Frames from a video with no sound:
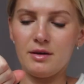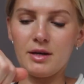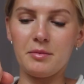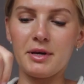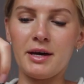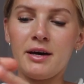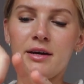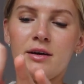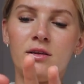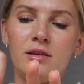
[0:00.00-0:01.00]
Now I'm gonna
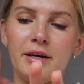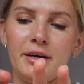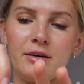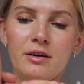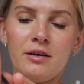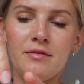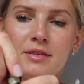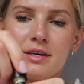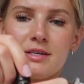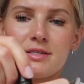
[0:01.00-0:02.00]
add a layer of
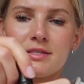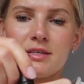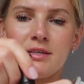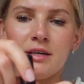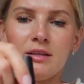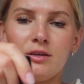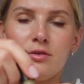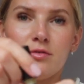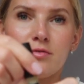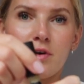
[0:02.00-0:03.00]
this
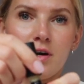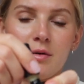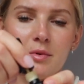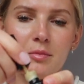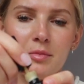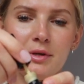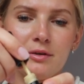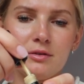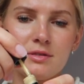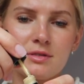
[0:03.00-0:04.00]
yellow from
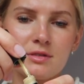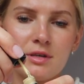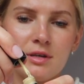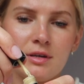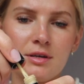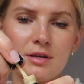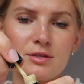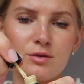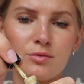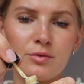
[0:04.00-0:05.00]
Beatles.
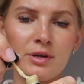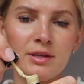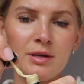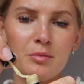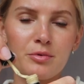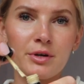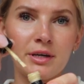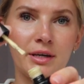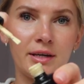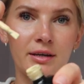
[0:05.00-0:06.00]
It's a really
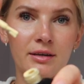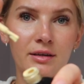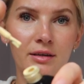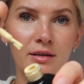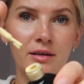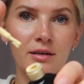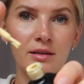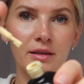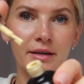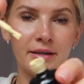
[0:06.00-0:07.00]
pretty
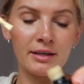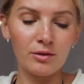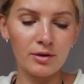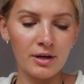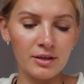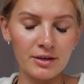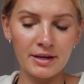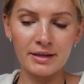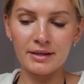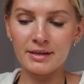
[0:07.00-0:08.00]
light yellow color
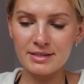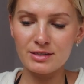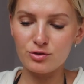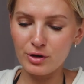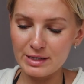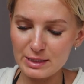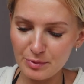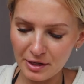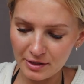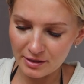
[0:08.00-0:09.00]
and it is
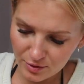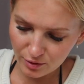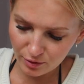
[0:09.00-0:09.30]
transparent, so